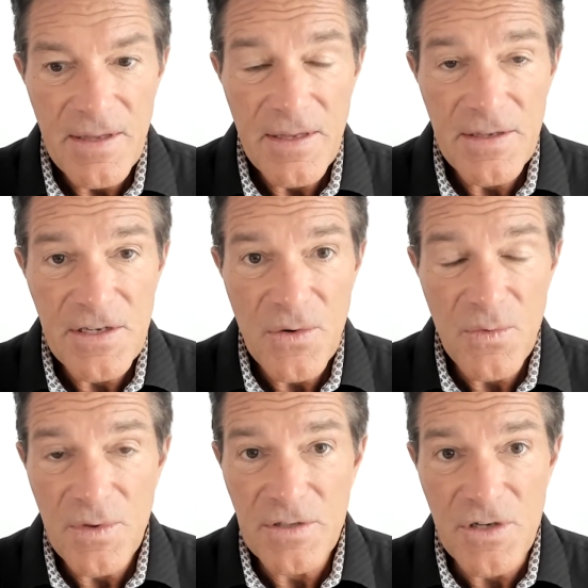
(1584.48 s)

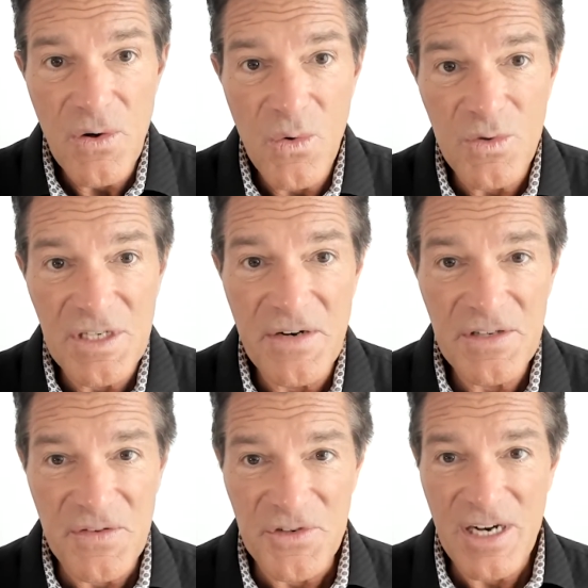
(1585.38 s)
So there's a whole
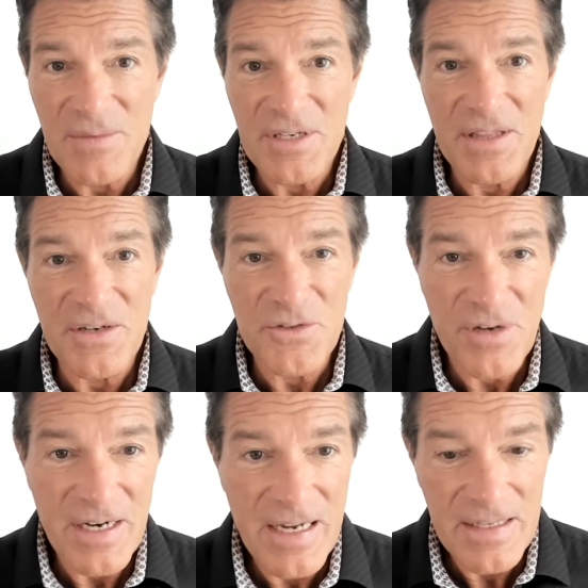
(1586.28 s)
series of jobs that they're
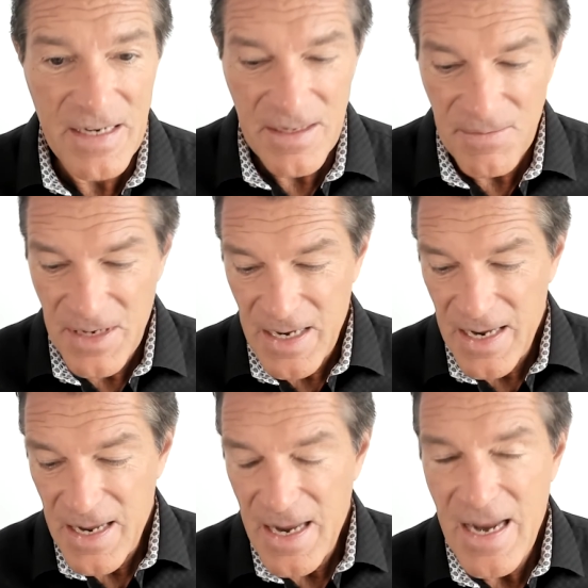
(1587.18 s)
trying to get done.
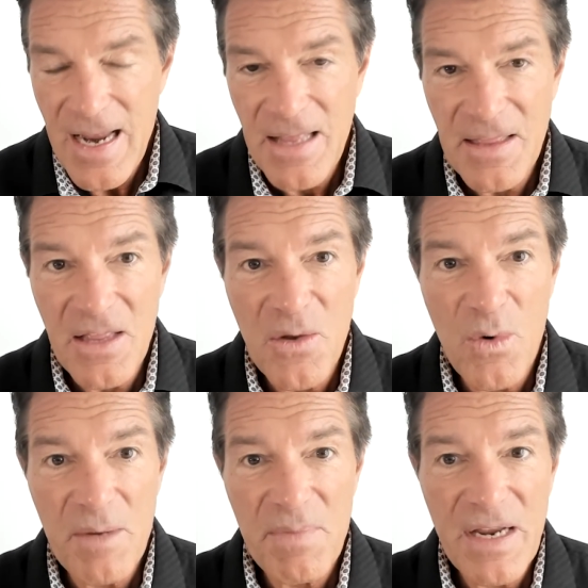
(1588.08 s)
And then they
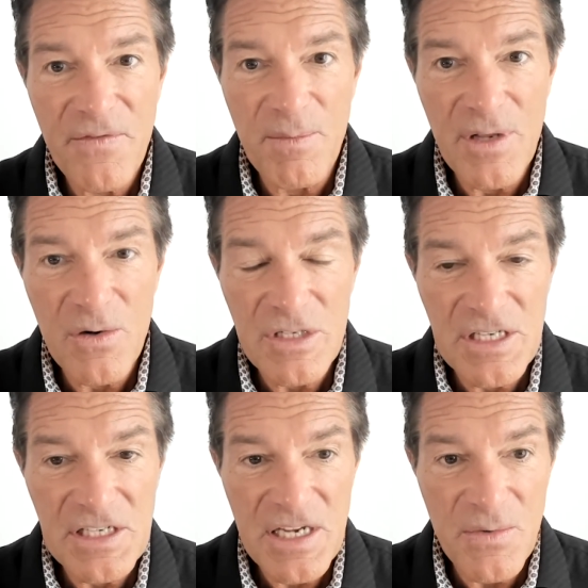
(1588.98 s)
want to pick from those
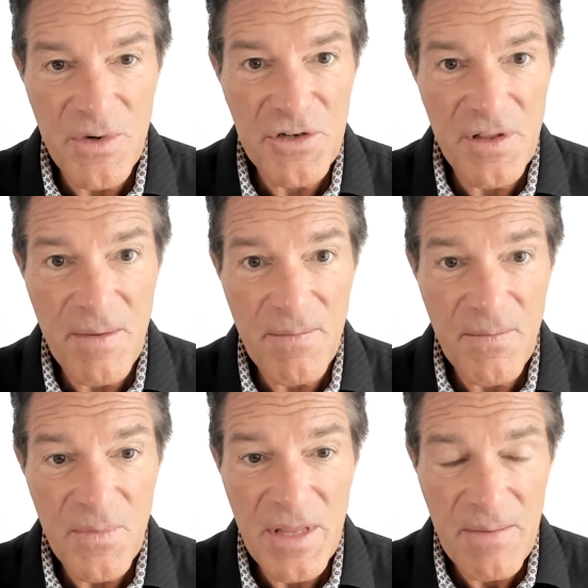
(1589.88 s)
to see which of them
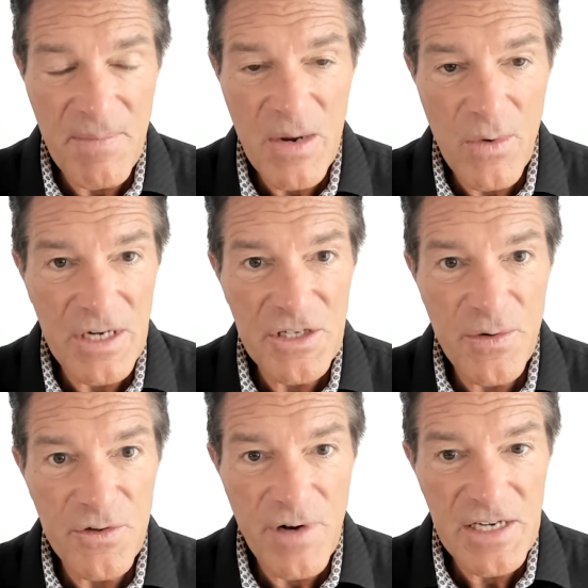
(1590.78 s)
they may want
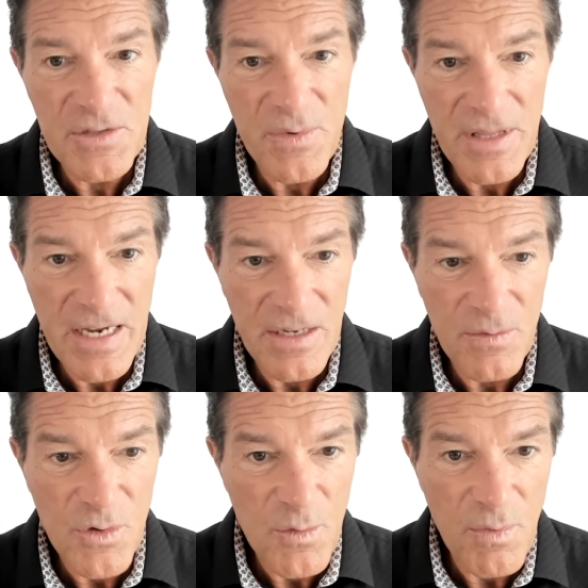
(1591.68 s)
to address with a
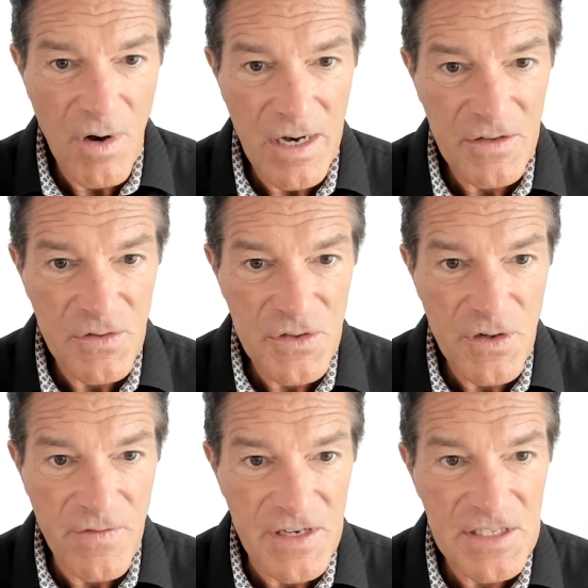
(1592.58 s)
new product or
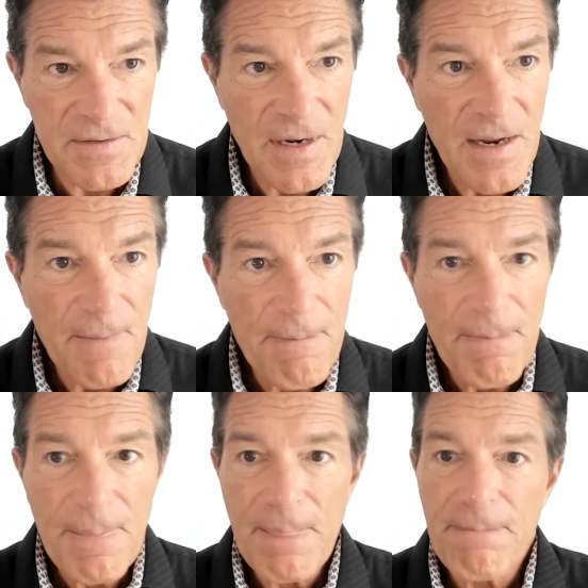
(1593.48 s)
service.
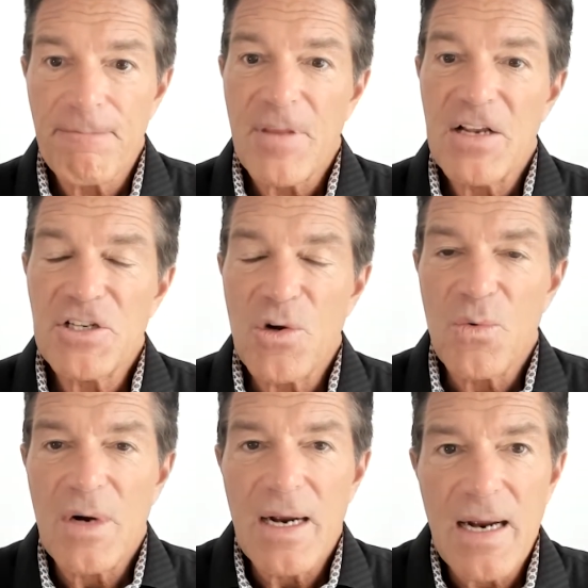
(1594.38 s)

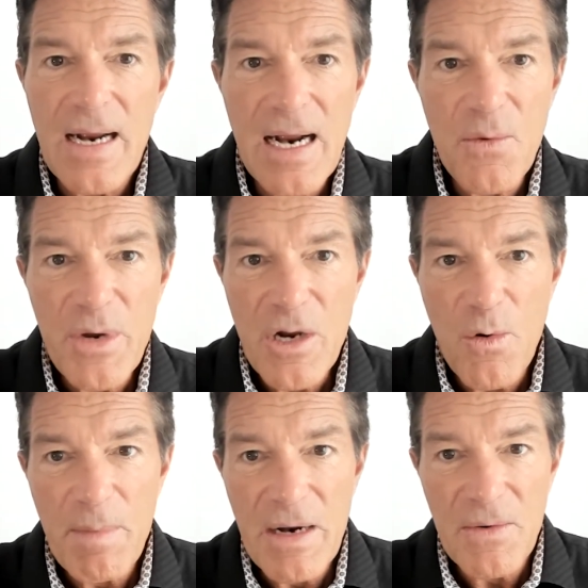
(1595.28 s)
So how do we go
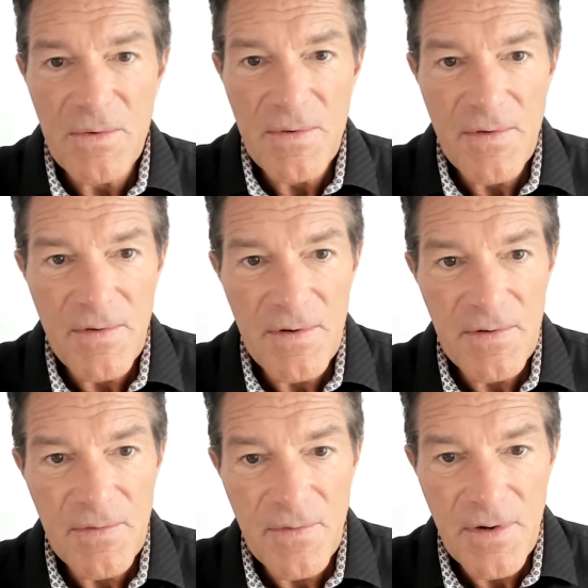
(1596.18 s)
about
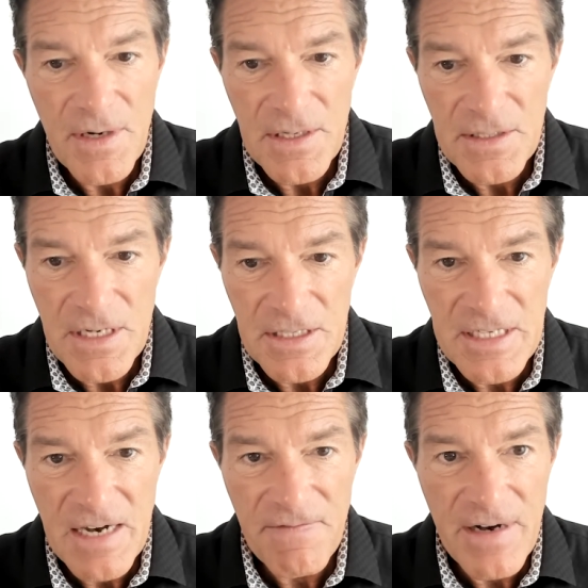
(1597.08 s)

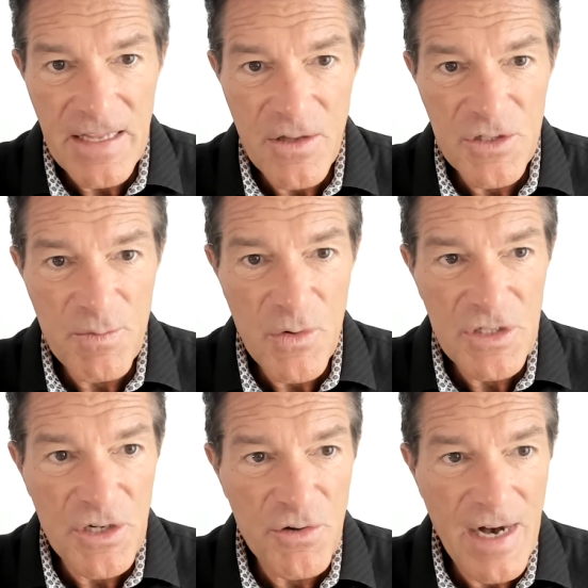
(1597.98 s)
identifying those
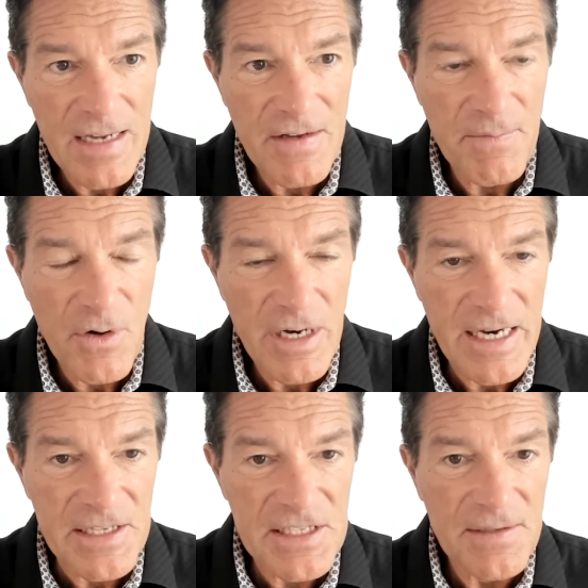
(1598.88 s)
most attractive
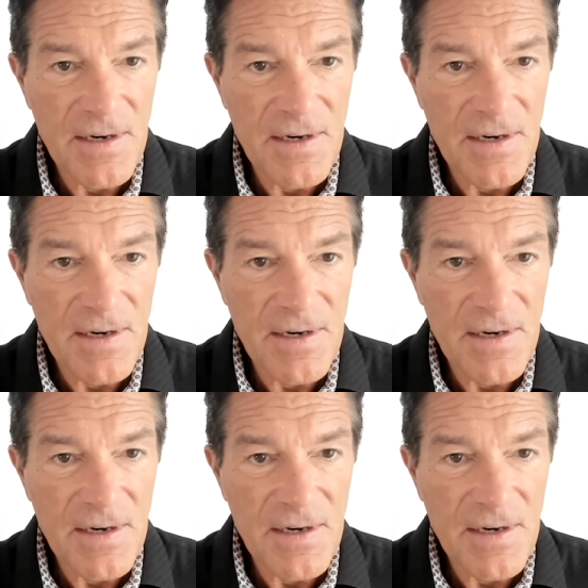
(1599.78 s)
markets?